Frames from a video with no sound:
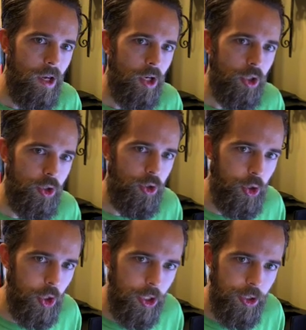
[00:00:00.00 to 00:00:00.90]

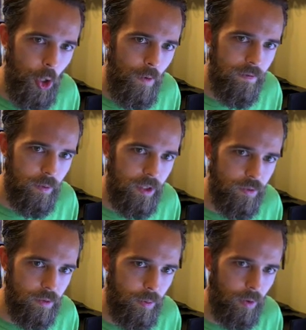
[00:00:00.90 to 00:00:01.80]
Should a Jehovah's
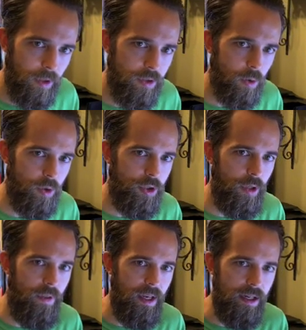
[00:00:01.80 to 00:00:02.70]
Witness report this or
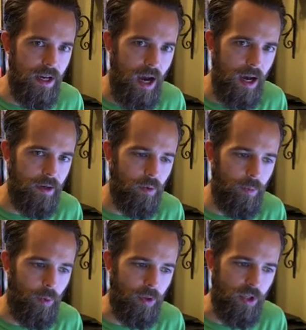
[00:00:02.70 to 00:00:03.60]
should they not
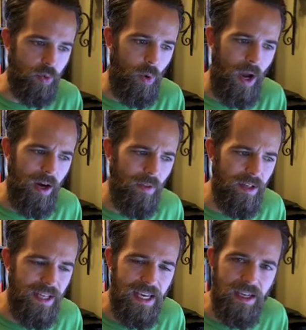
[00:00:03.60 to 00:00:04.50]
report this? Why are they
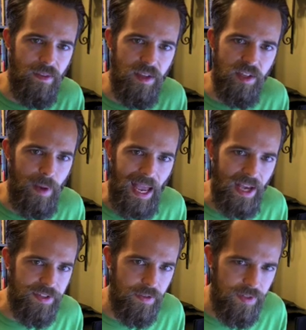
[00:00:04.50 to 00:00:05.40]
taking this
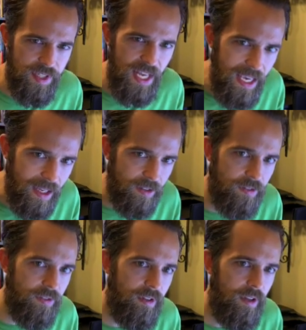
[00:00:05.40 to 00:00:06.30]
passive
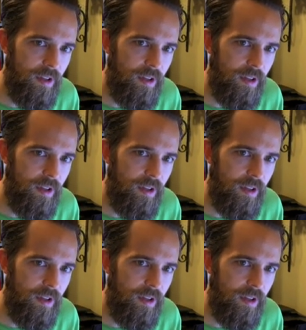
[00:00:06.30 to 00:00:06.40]
stance